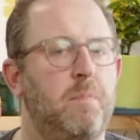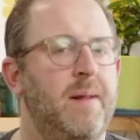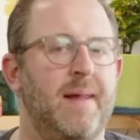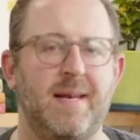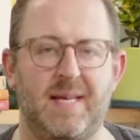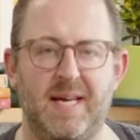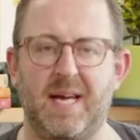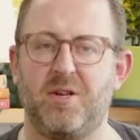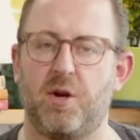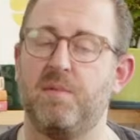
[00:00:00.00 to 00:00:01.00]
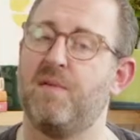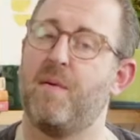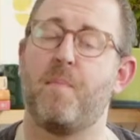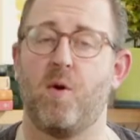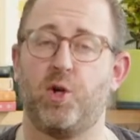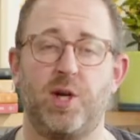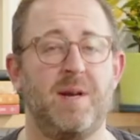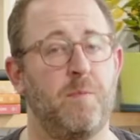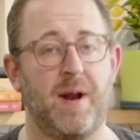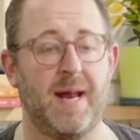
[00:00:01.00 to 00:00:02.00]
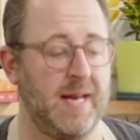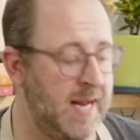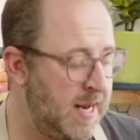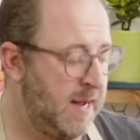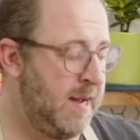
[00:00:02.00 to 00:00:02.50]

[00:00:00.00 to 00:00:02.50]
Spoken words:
plenty in terms of a portion and what I need.